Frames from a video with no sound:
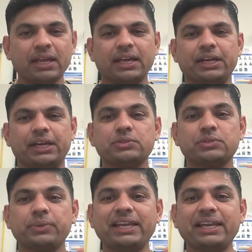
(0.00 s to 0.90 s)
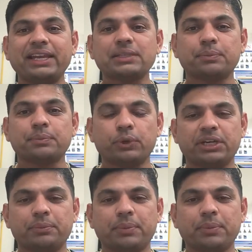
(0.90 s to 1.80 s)
It is mainly supported
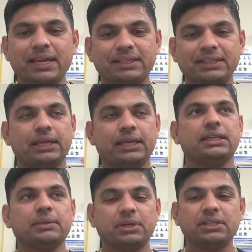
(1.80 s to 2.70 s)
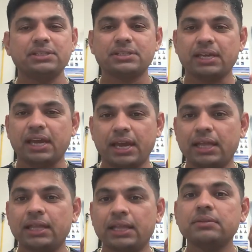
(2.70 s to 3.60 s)
by the ligaments
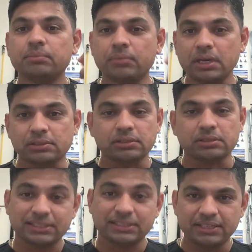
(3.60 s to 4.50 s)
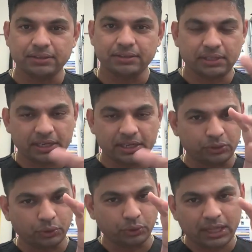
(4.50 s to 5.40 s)
and muscles, like tendon, like your
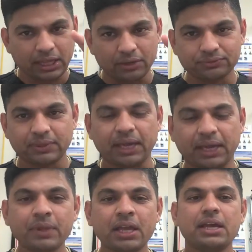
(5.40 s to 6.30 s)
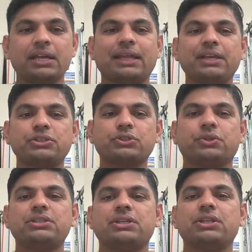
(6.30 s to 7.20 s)
rotator cuff, okay? And that is the
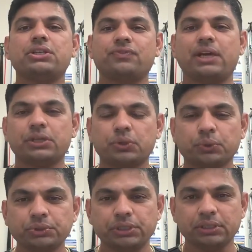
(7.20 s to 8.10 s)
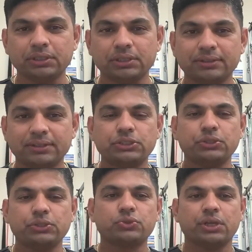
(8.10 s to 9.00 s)
reason it's very crucial that you
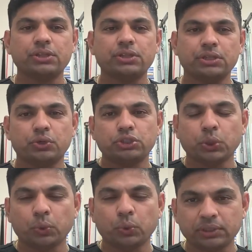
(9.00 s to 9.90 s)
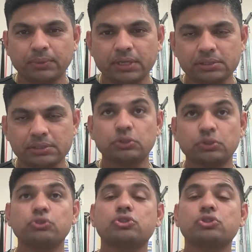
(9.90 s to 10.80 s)
strengthen your shoulder muscles. You
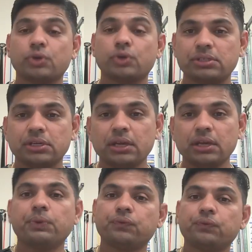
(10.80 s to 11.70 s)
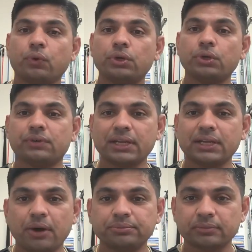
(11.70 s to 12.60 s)
stretch before the
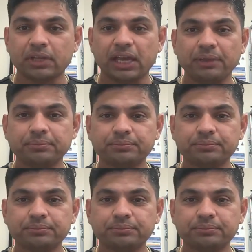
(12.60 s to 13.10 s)
workout, okay?